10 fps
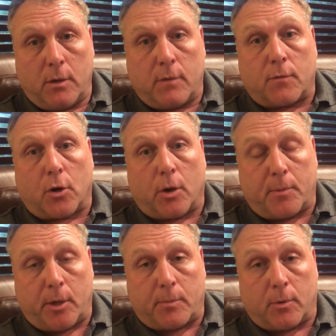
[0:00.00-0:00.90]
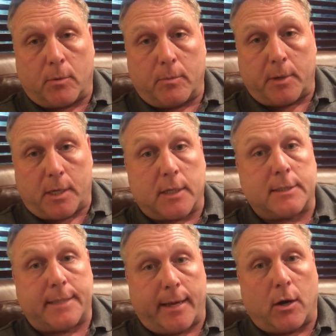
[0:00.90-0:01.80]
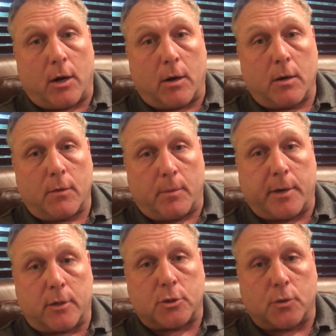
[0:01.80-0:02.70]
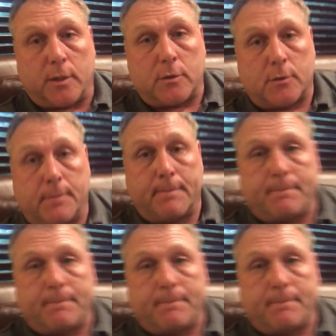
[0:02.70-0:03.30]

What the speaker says: for our people because they are the better choice.